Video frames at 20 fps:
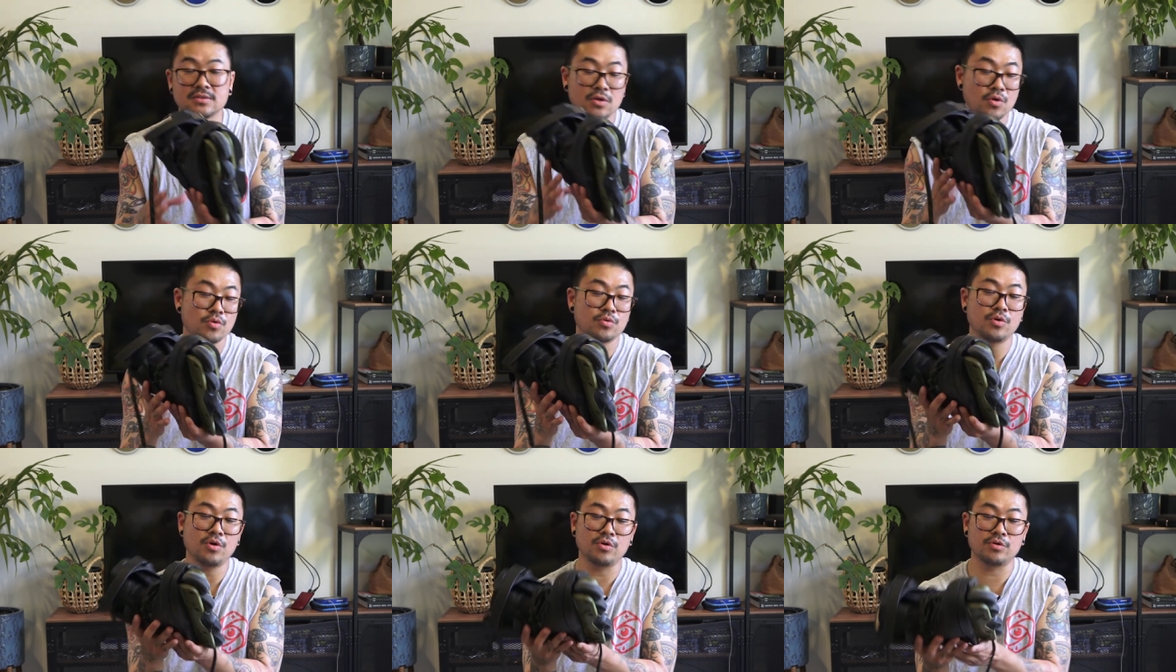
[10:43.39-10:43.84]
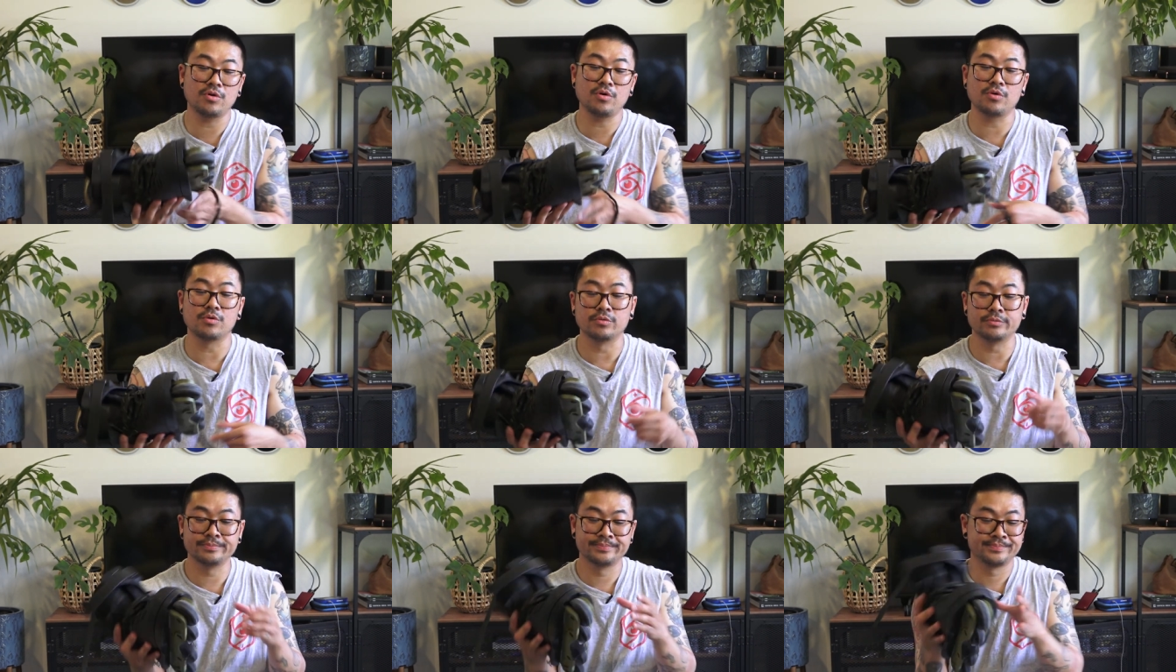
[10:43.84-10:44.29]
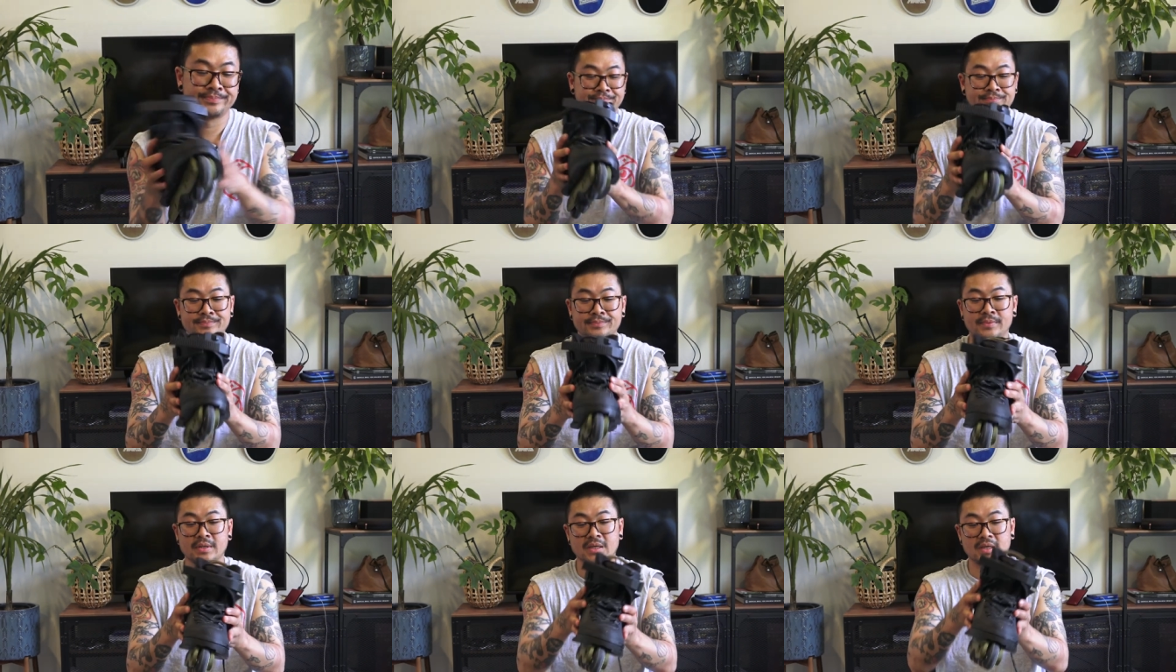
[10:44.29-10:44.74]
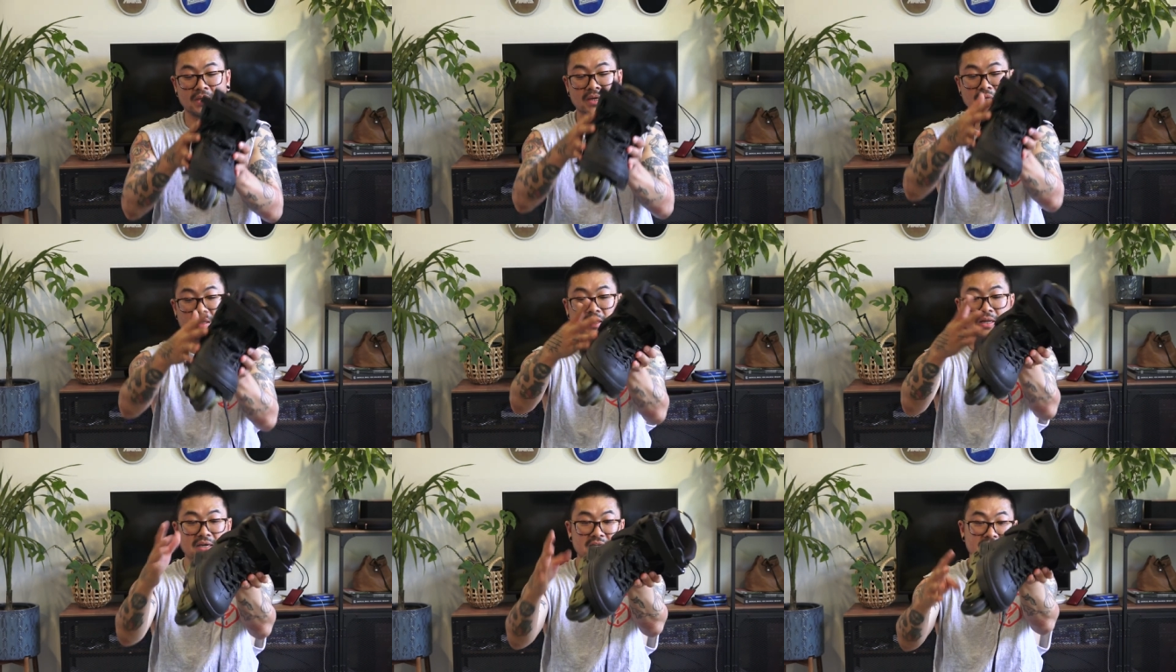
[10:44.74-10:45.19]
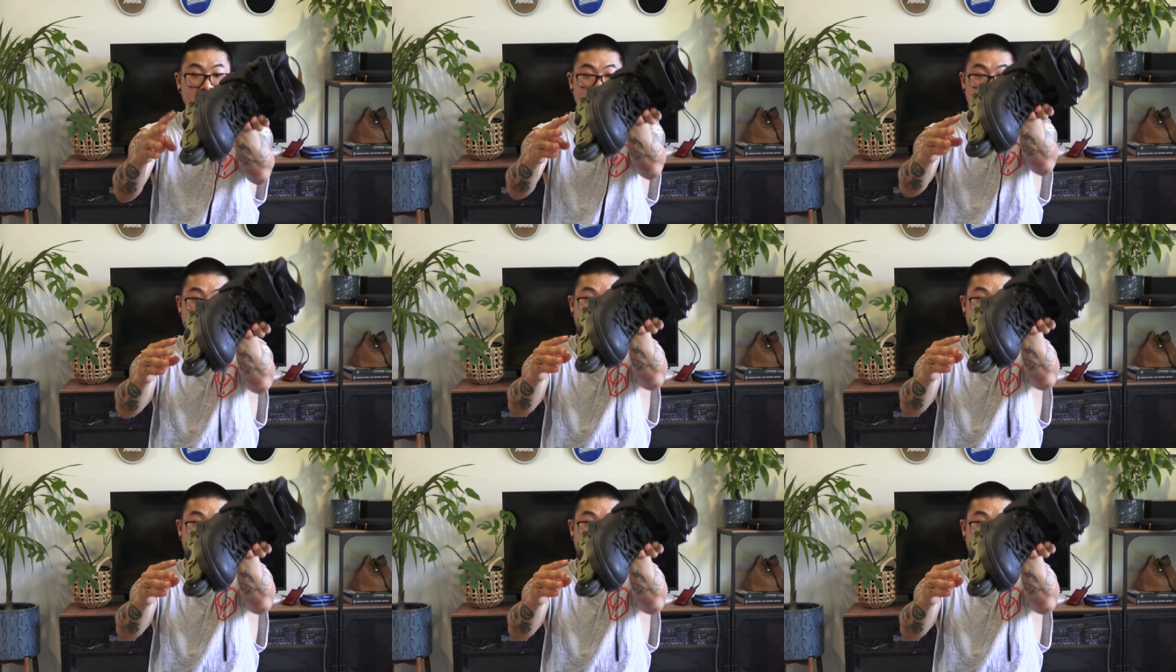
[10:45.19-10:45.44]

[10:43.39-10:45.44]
No, no, no. I like to